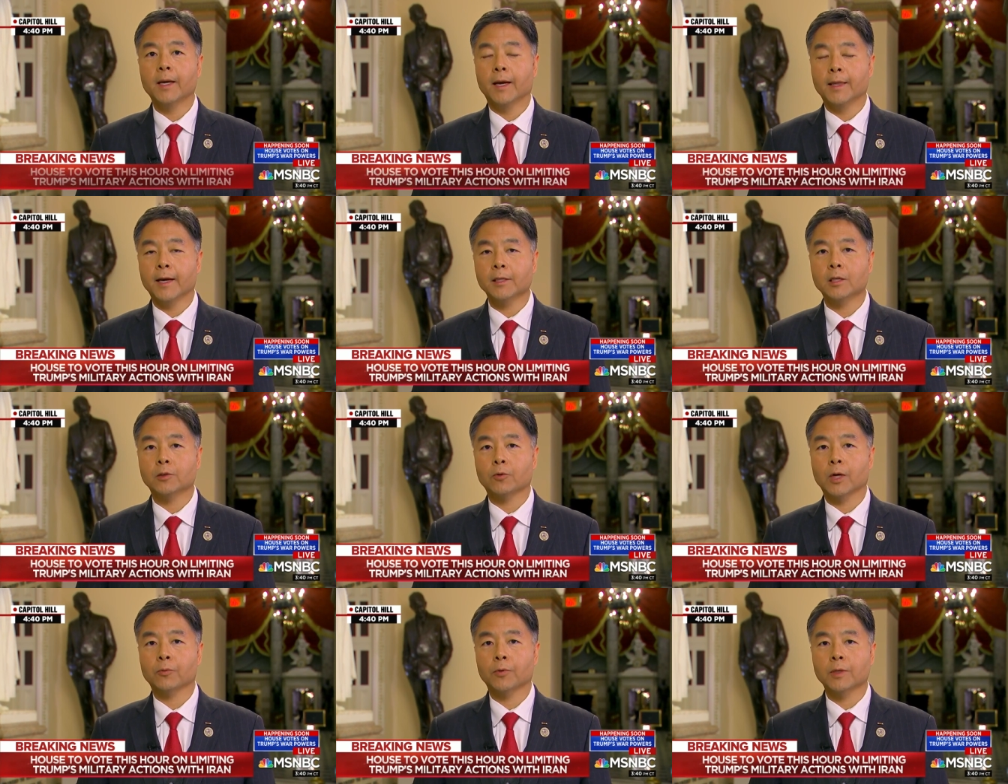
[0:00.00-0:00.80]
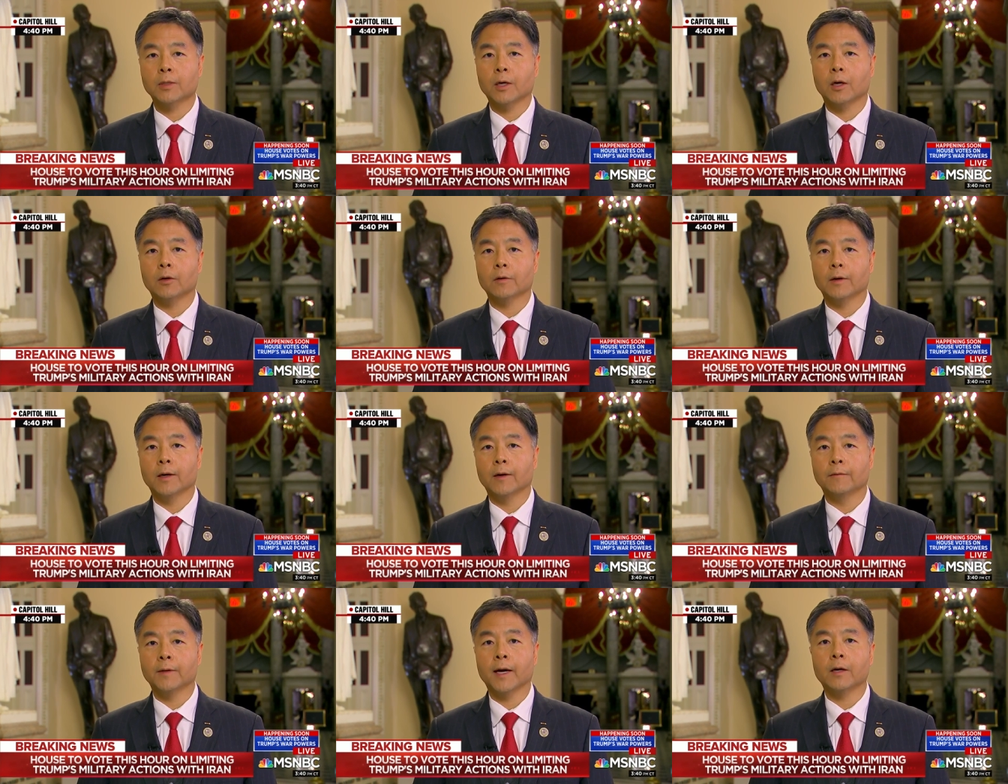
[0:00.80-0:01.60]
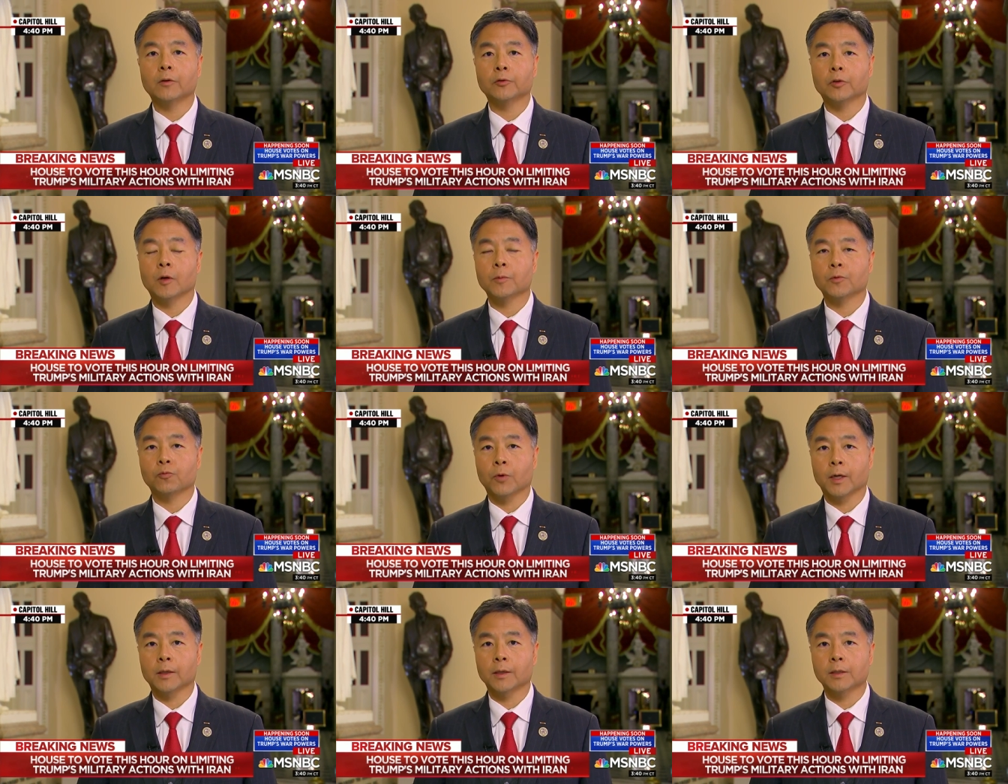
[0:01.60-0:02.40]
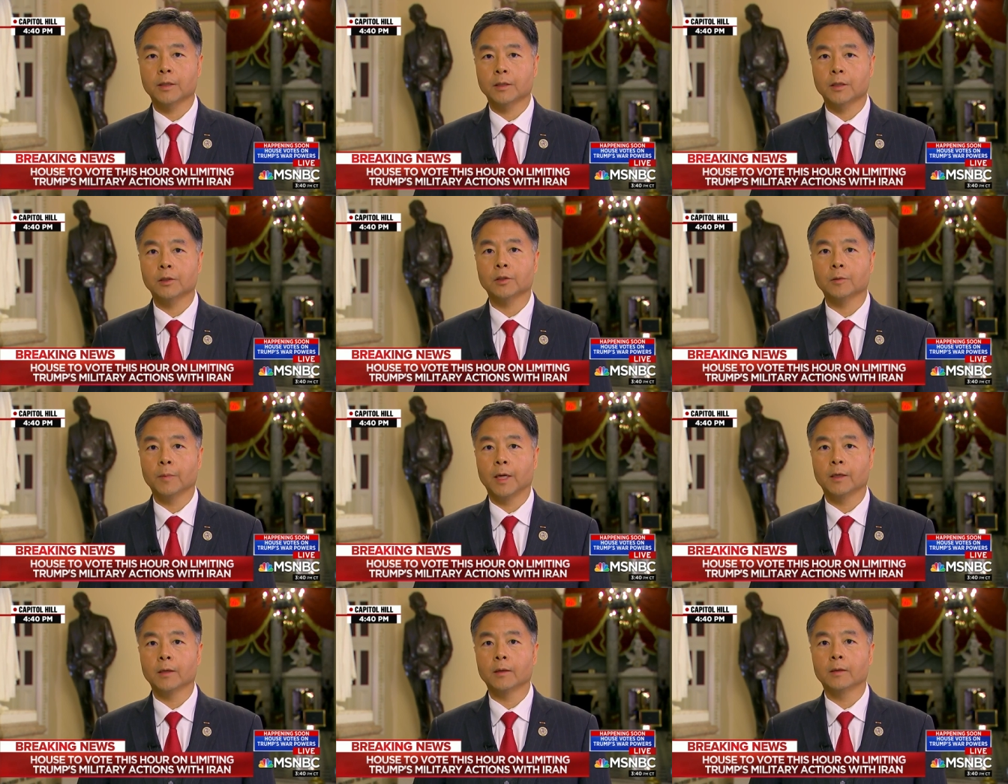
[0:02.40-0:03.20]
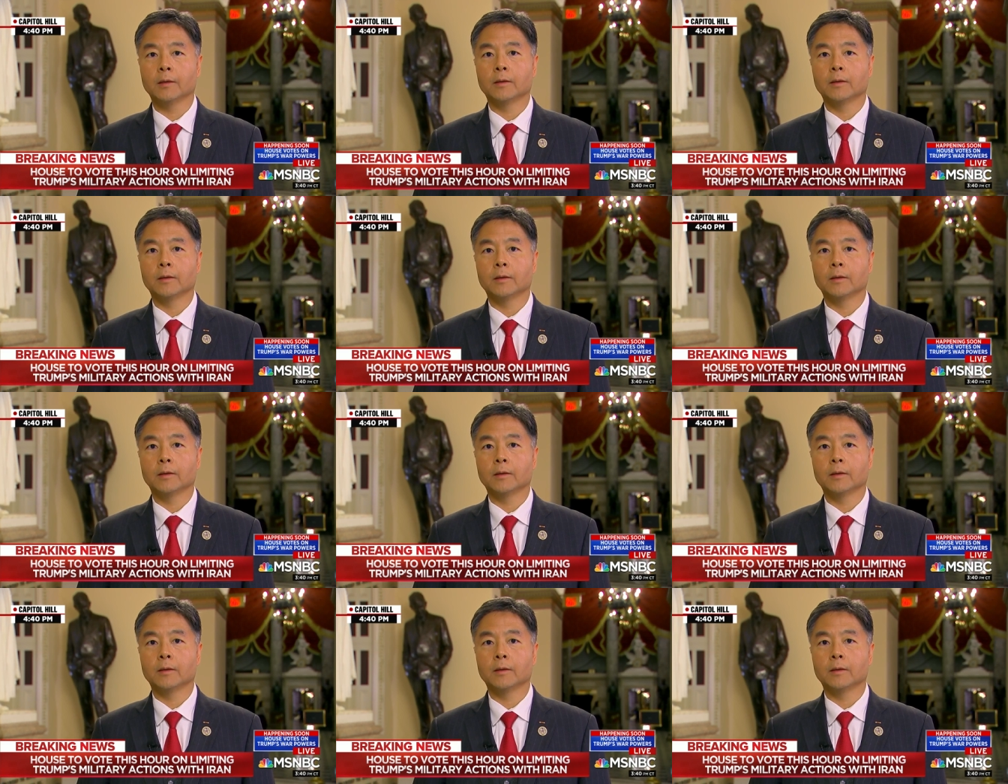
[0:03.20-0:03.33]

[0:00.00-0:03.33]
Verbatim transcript: And that's a direct result of Donald Trump's reckless decision making.